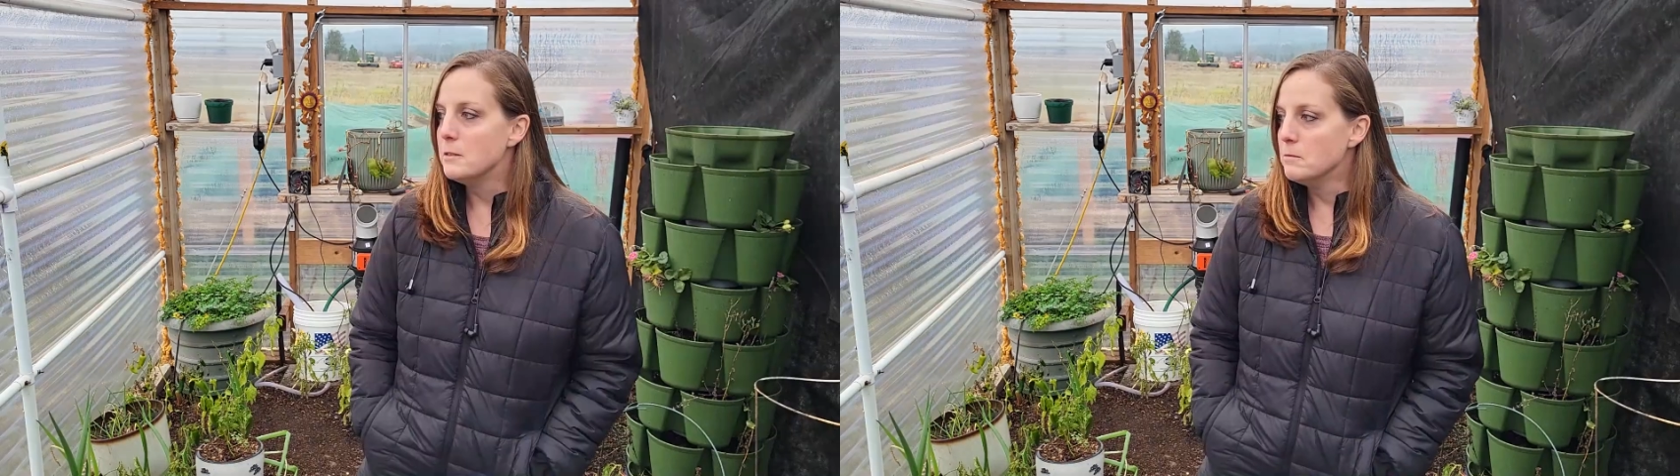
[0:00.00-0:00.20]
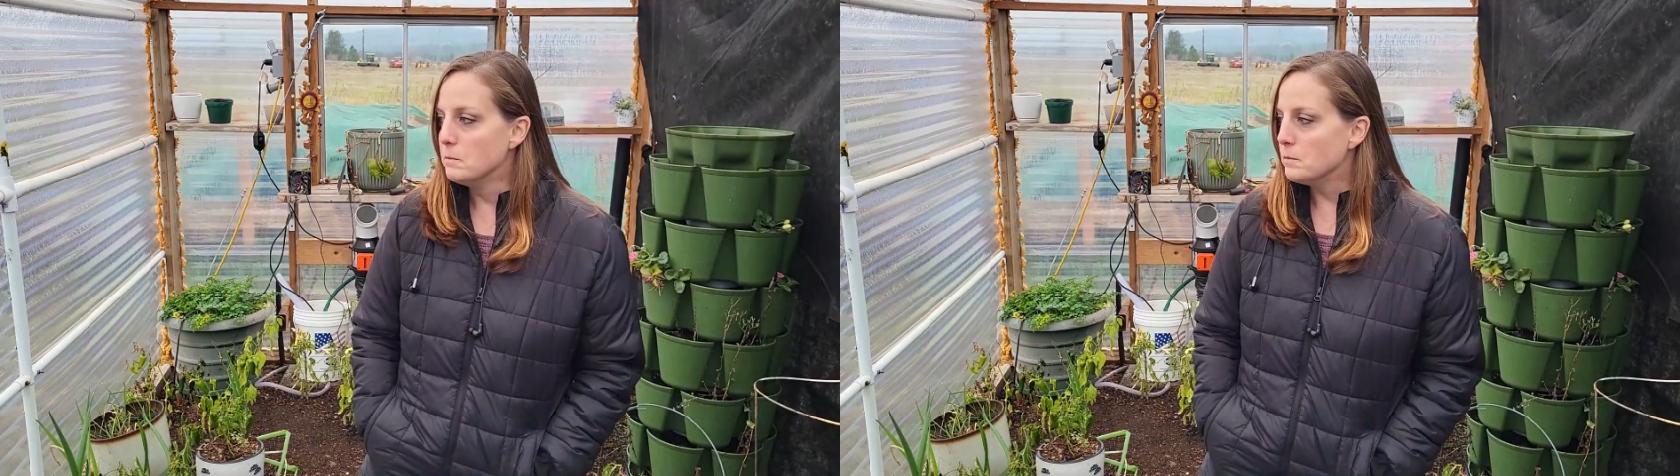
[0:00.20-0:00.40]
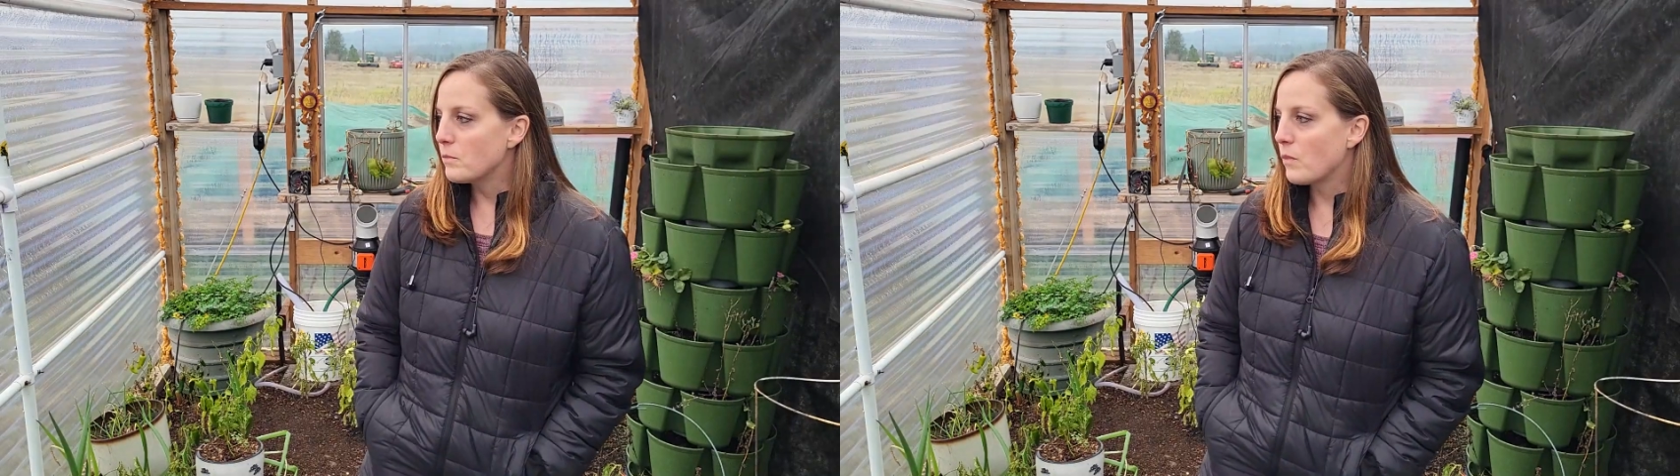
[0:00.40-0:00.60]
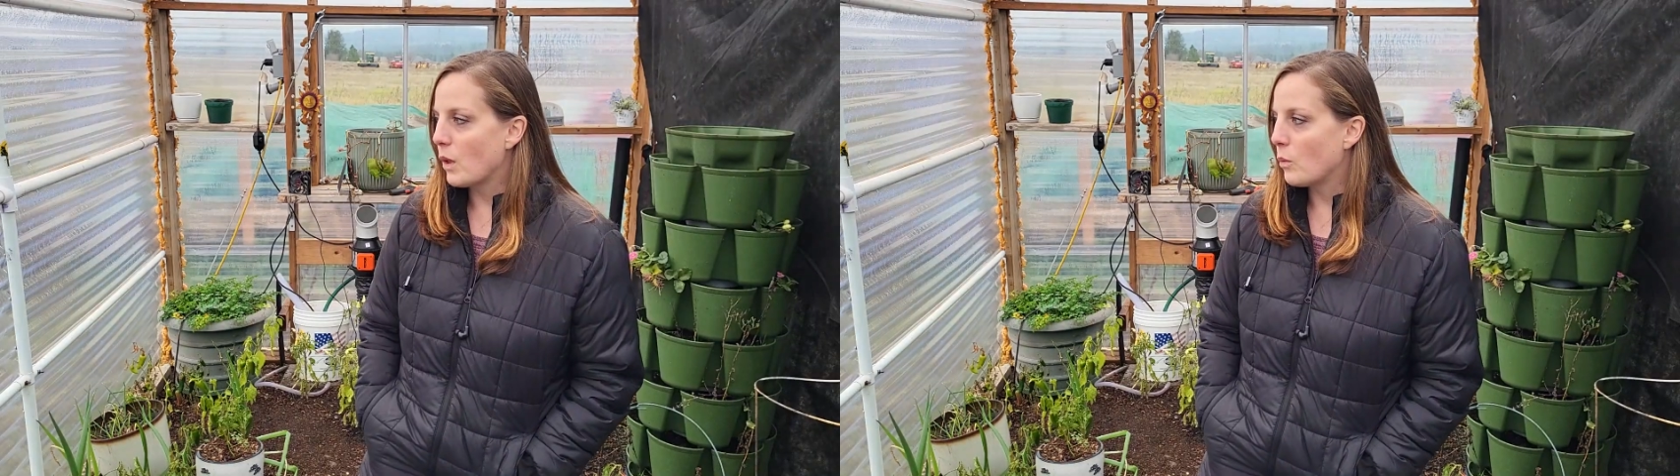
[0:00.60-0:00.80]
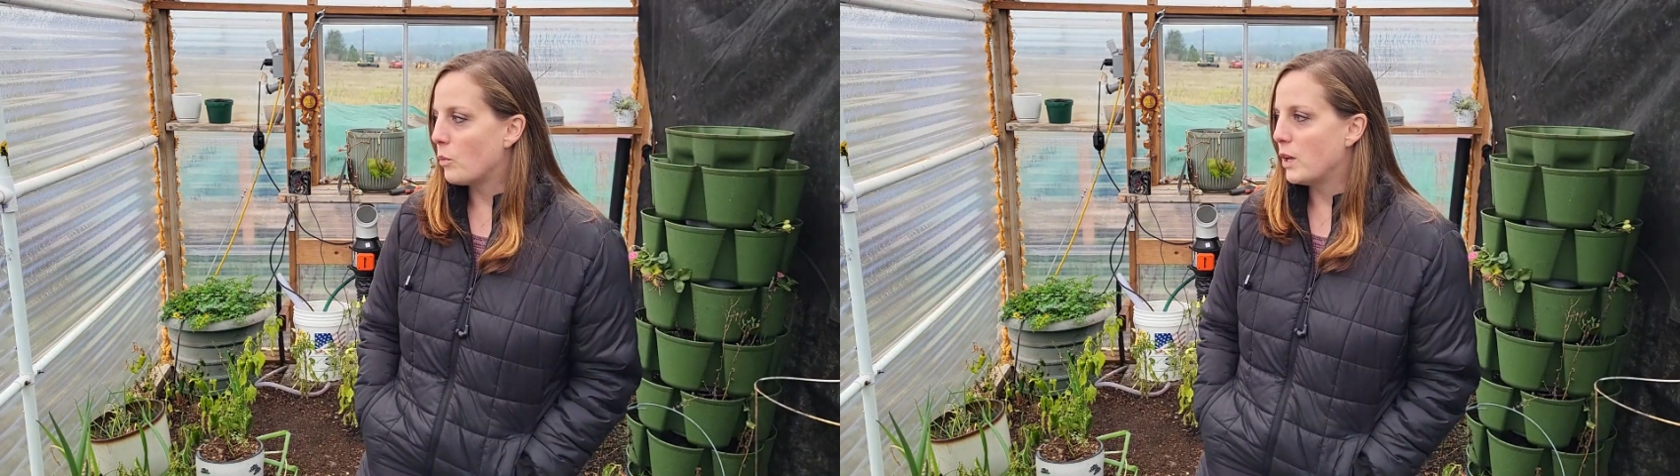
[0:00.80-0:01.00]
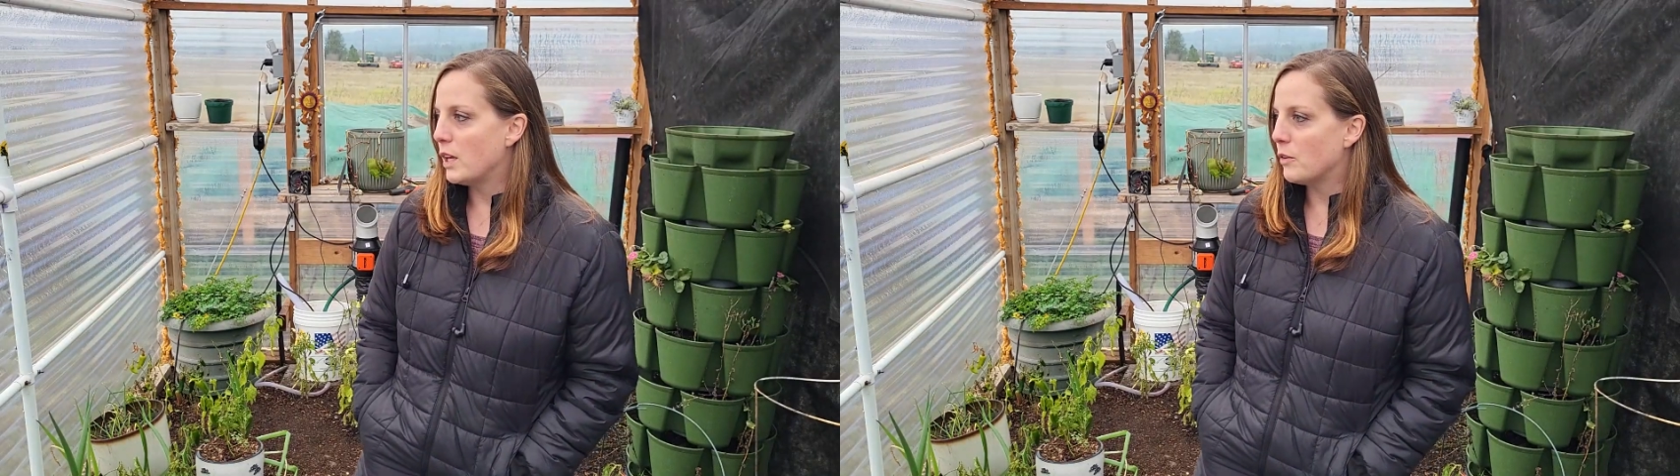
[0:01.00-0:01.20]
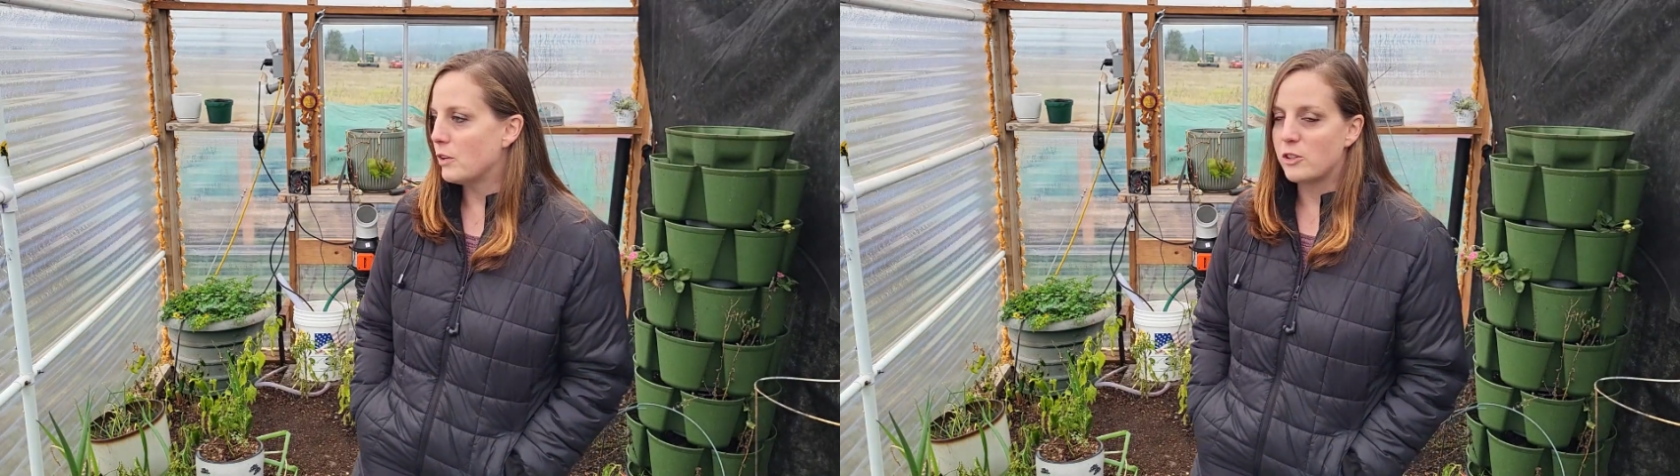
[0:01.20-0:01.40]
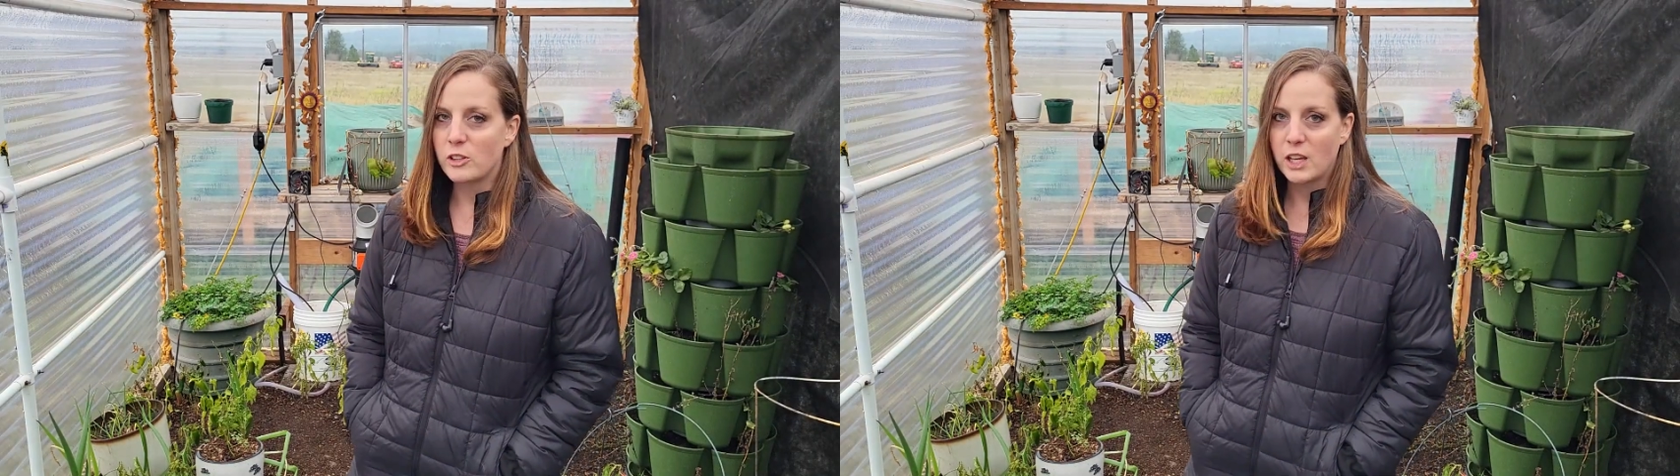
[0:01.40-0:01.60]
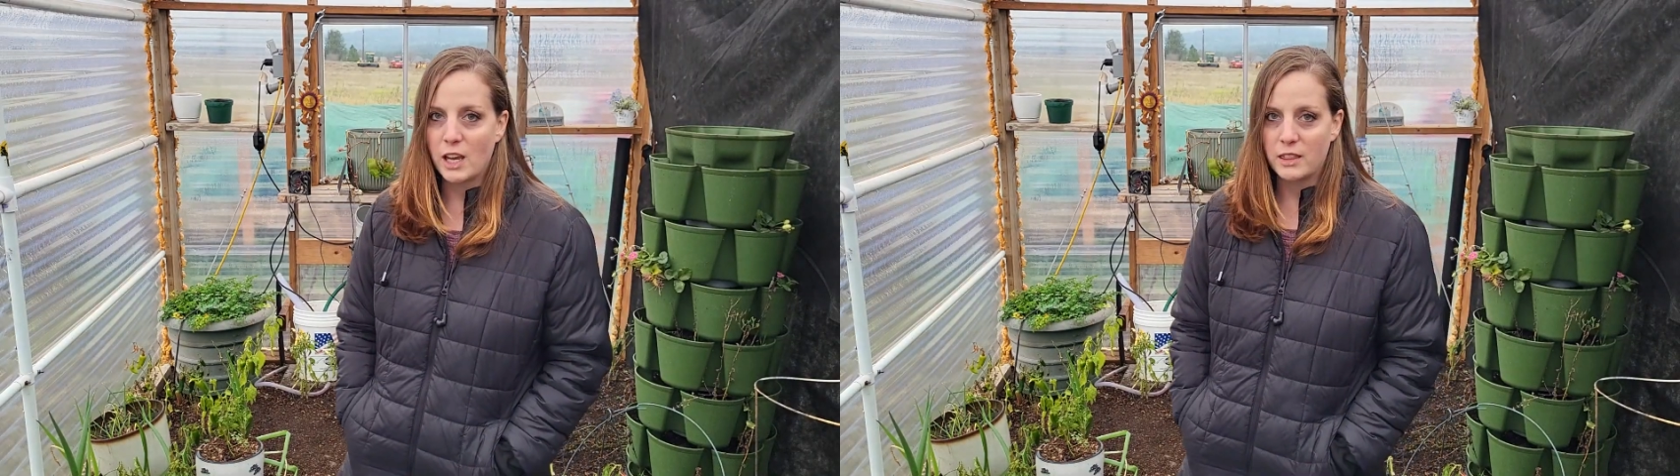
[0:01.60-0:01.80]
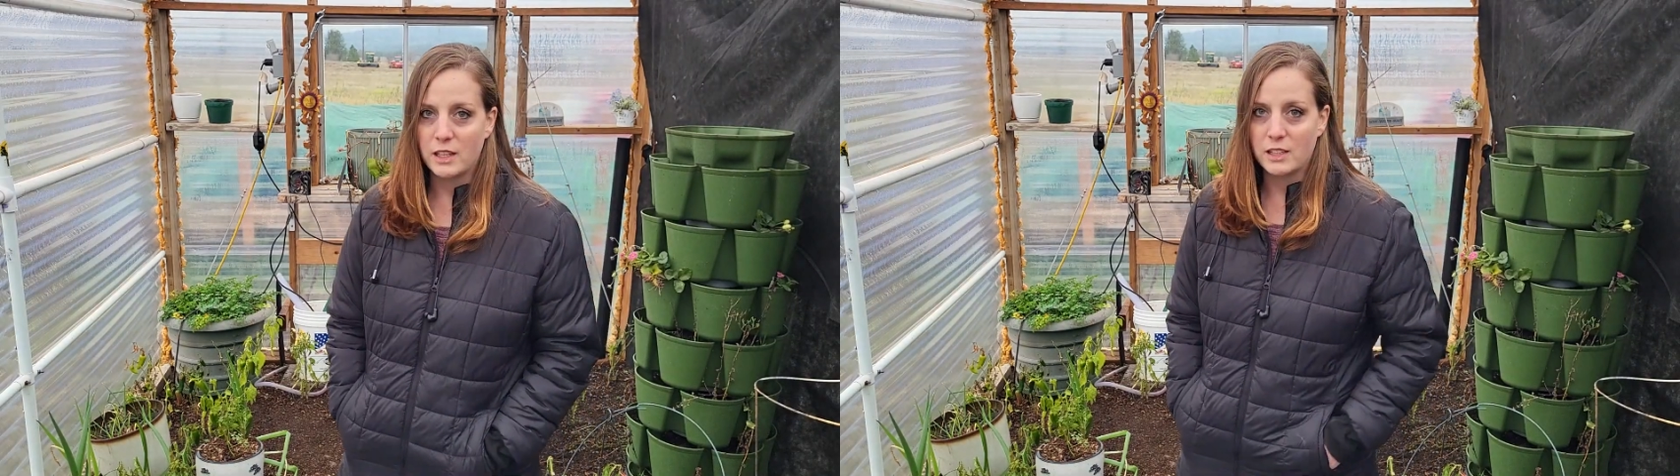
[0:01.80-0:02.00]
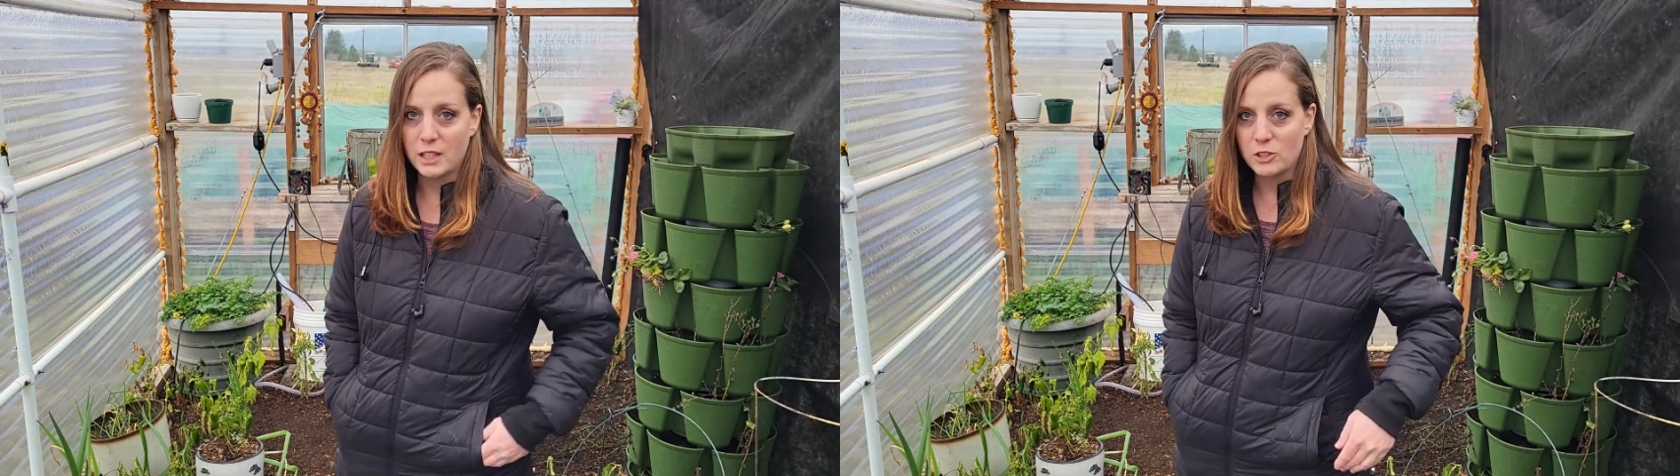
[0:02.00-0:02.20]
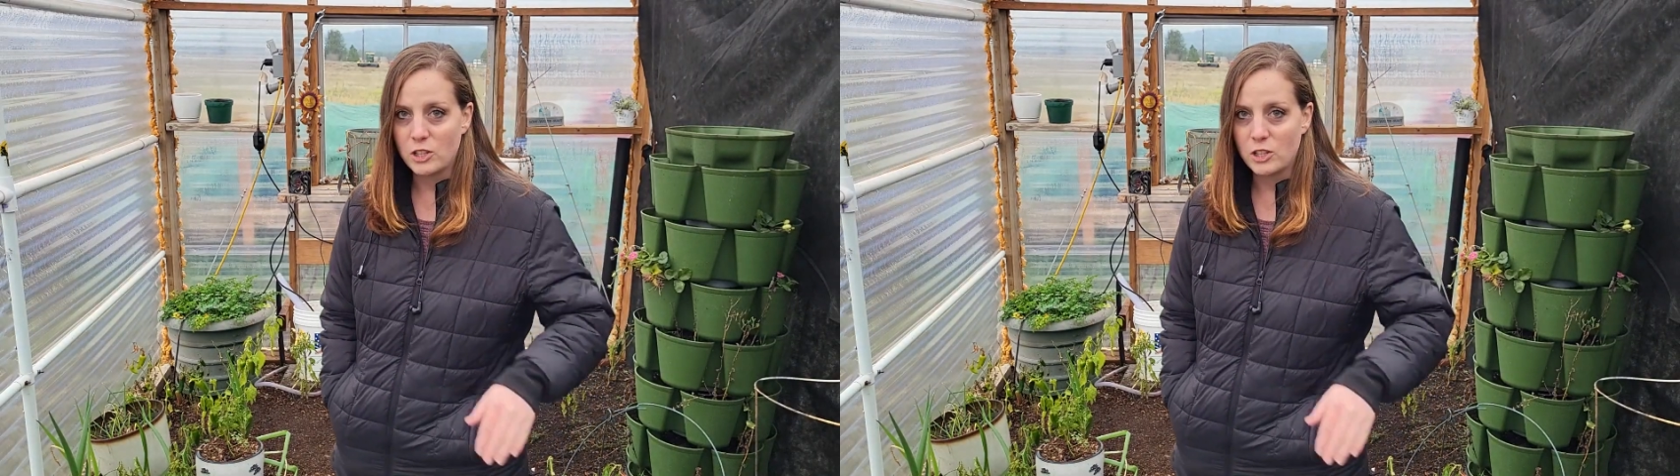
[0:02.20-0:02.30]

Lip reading: The posts we used were 4 by 6 inch